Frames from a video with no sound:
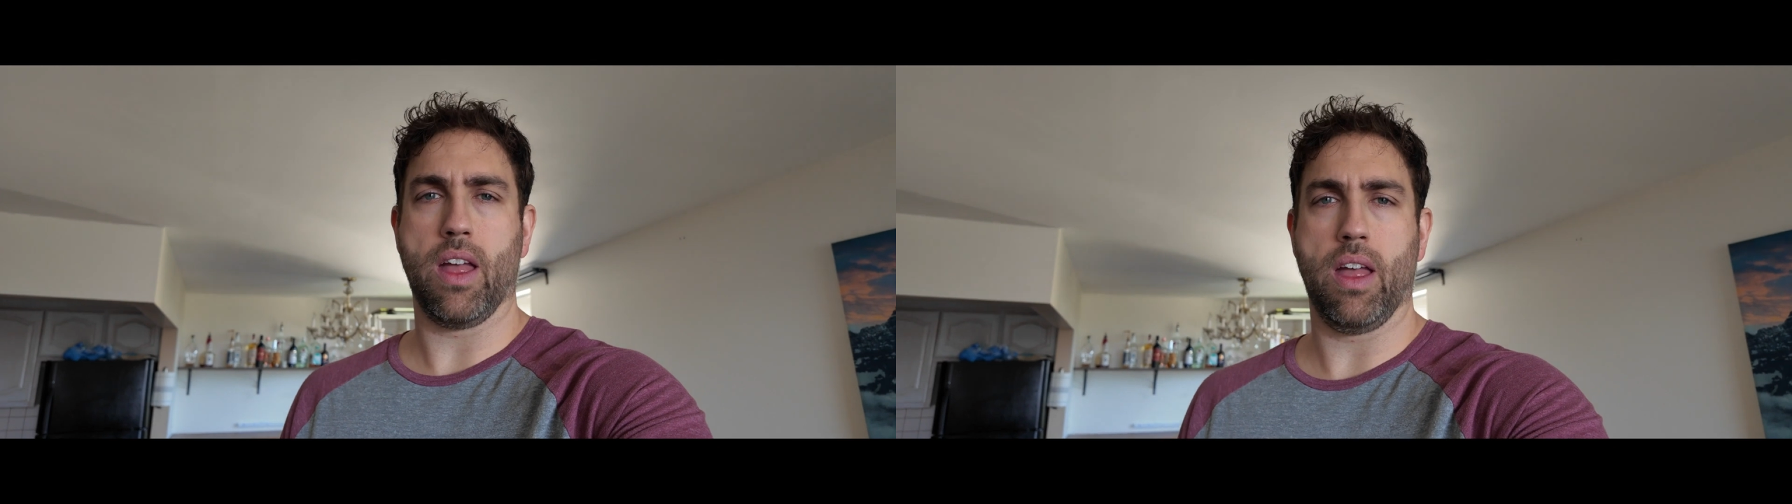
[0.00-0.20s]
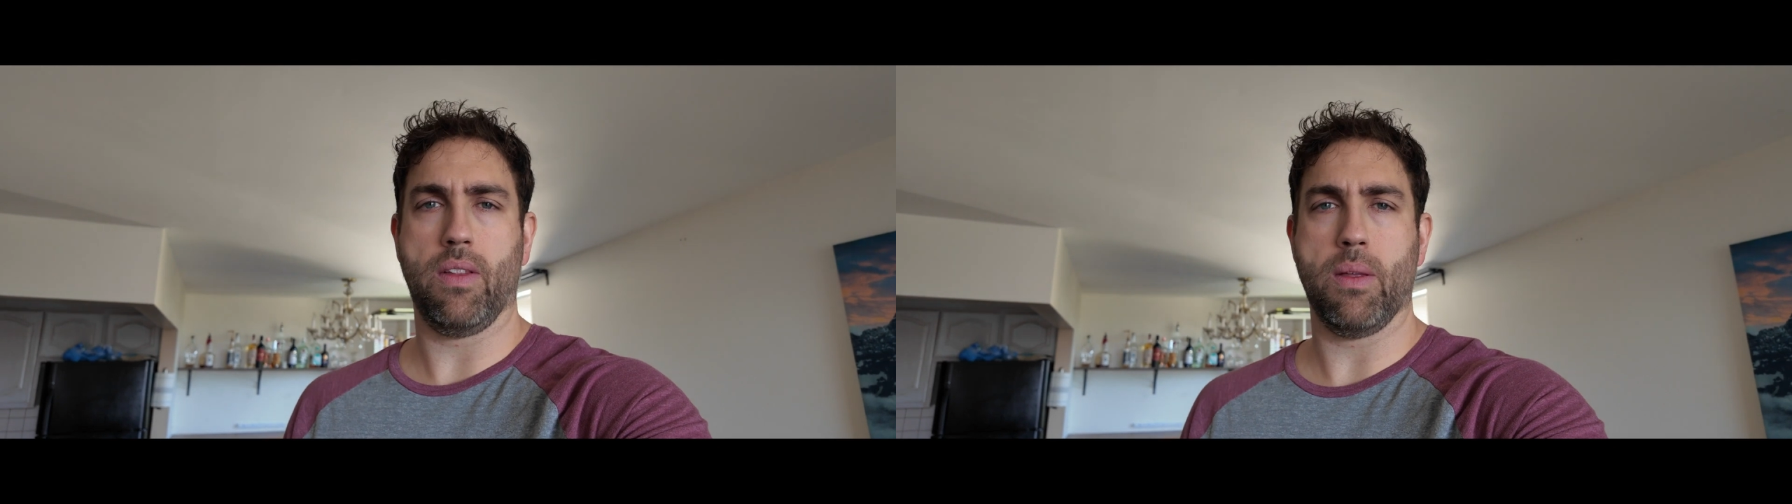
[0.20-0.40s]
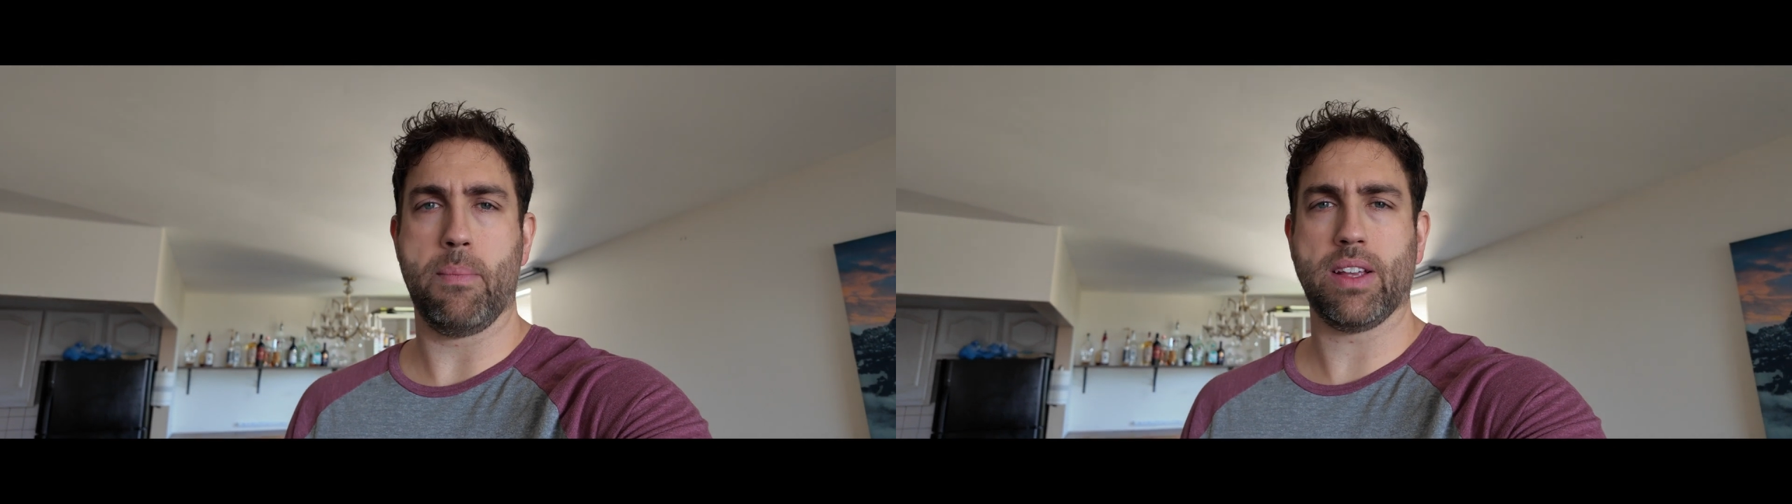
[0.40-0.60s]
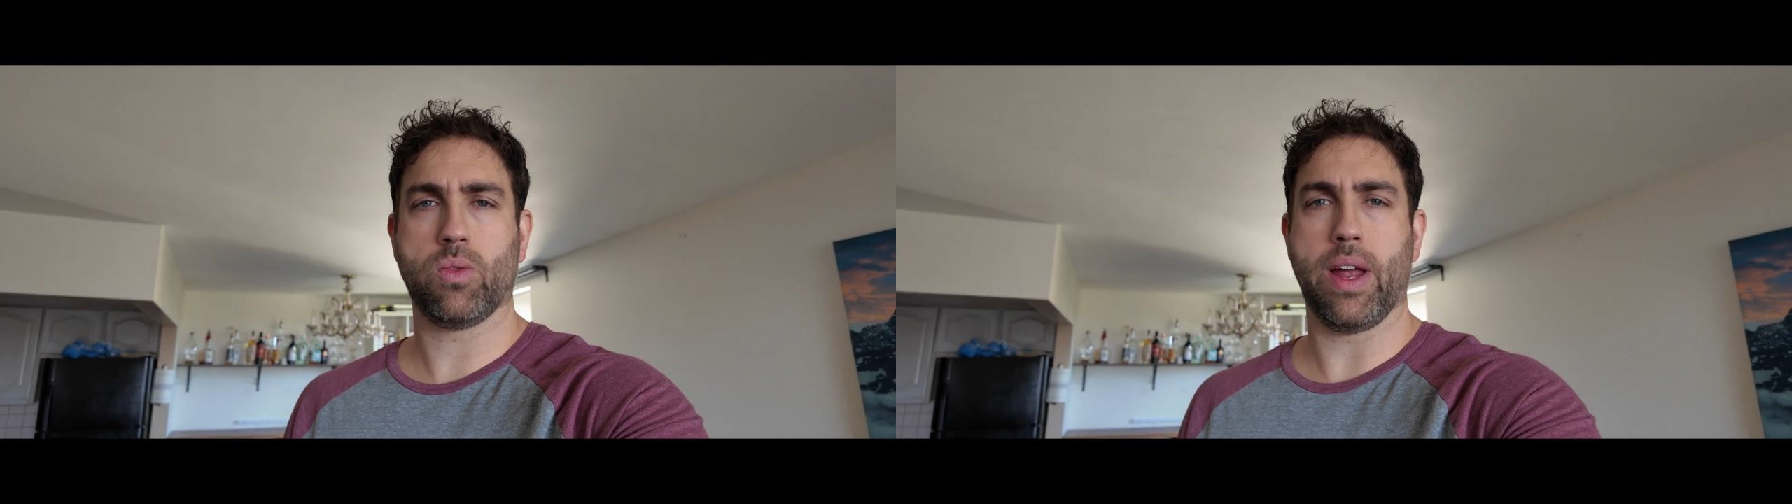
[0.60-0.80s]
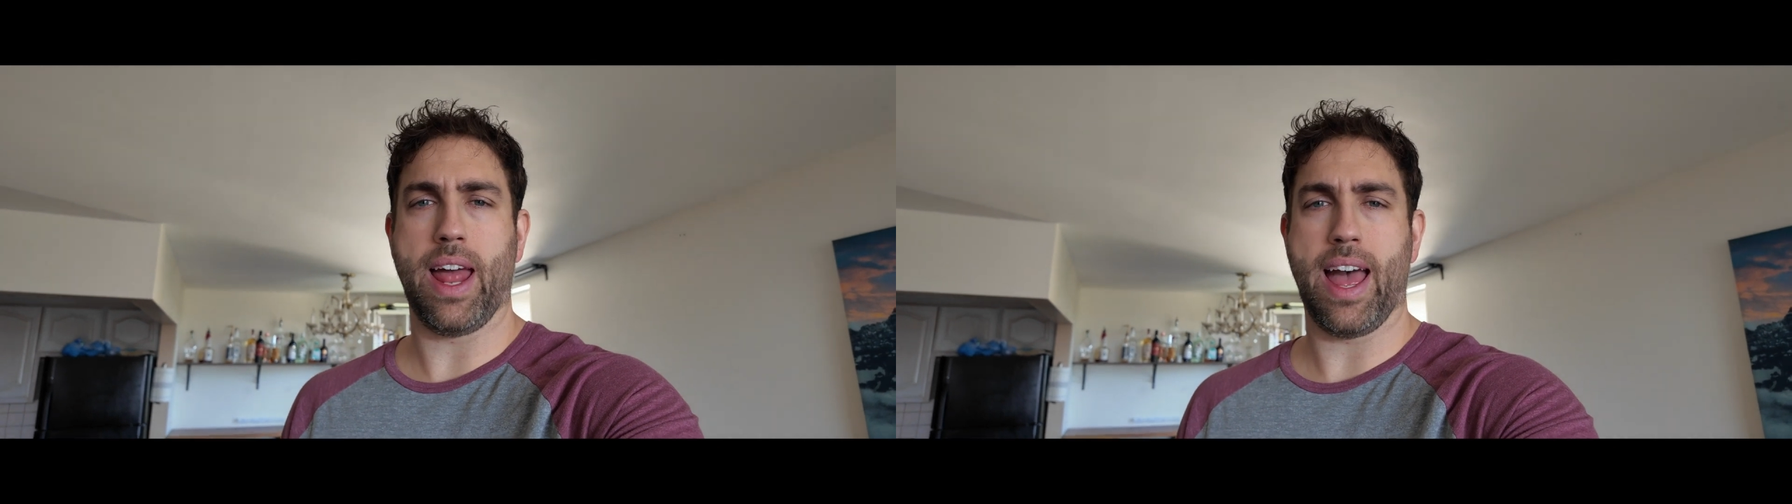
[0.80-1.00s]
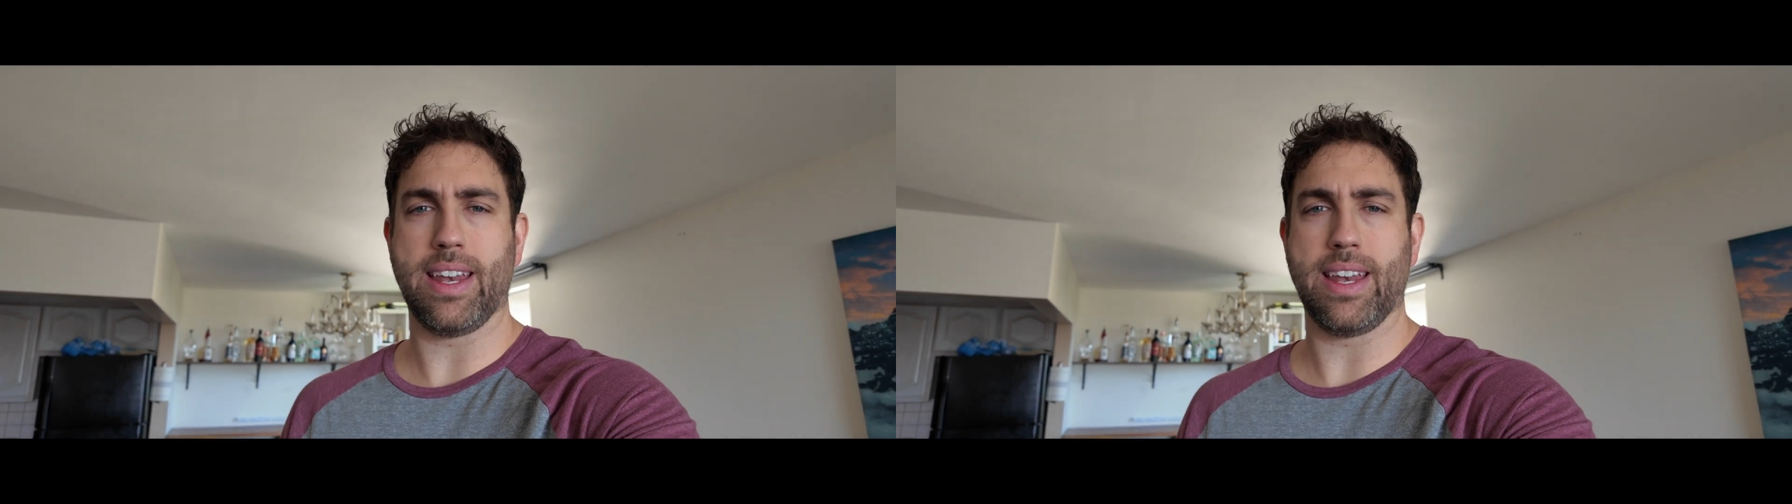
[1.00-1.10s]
The best way to